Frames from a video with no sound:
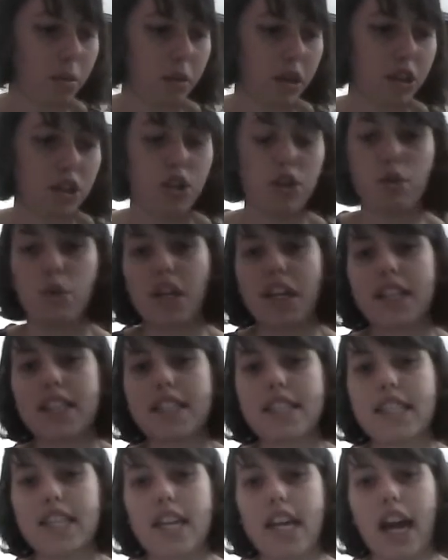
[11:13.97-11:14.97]
Which you can
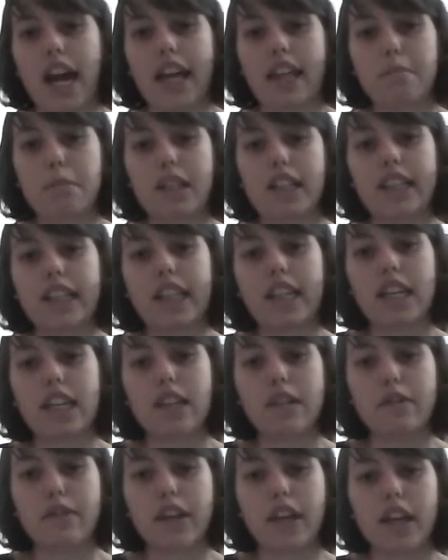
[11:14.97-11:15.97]
see, I
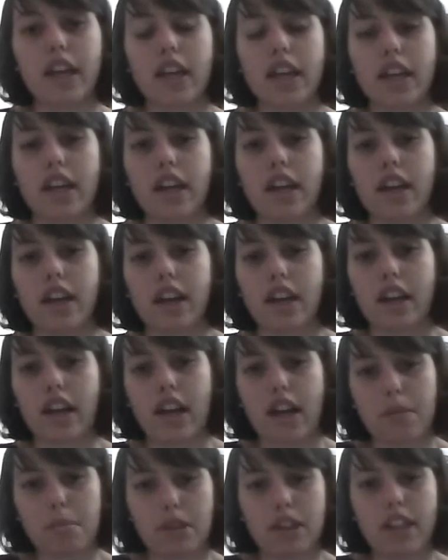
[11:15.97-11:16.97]
believe
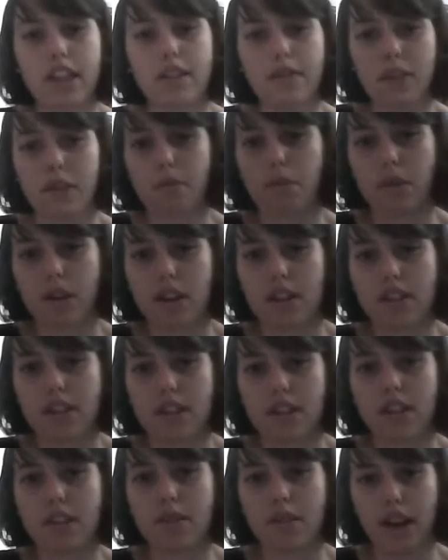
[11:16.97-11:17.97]
it was
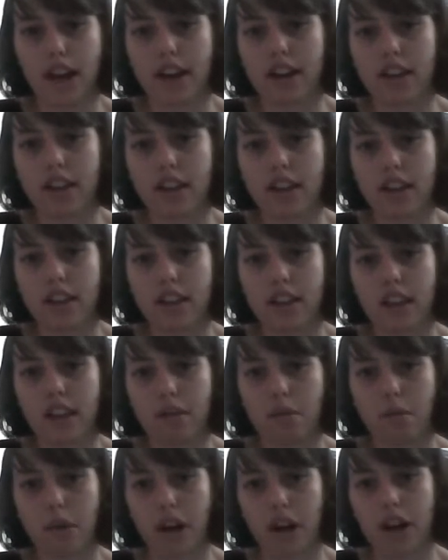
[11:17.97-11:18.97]
in the Vatican
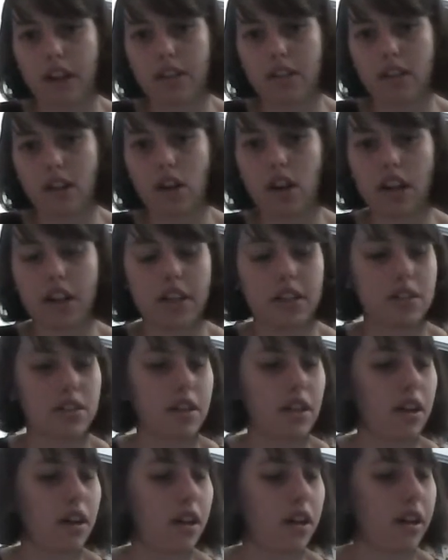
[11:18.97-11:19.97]
where I saw it.
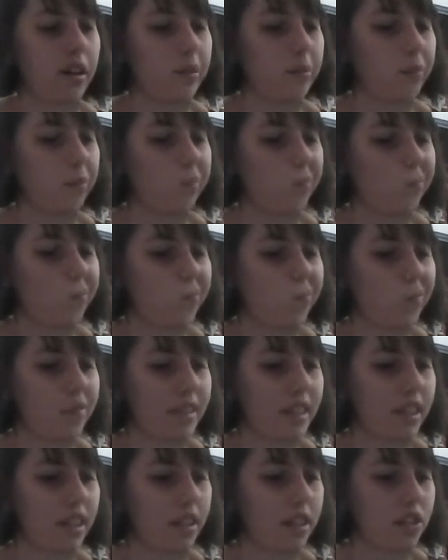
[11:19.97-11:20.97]

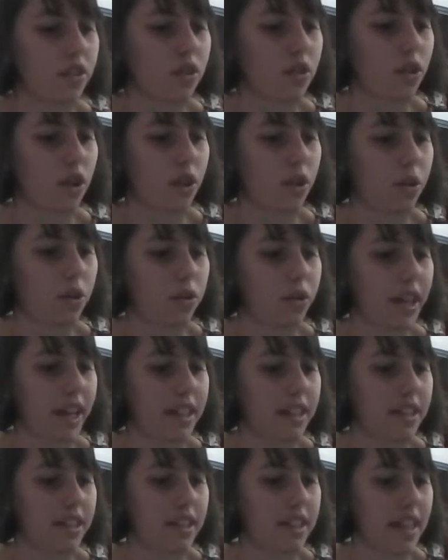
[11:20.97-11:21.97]
So
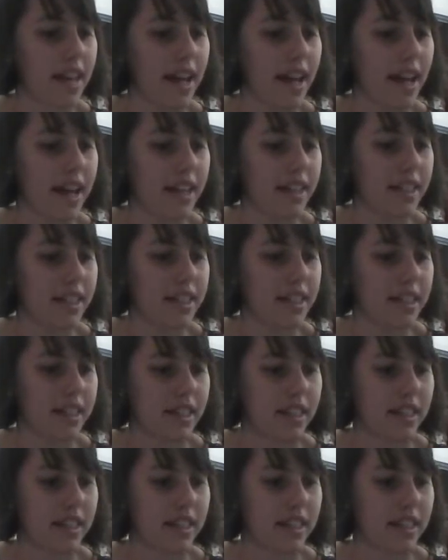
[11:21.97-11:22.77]
that's that.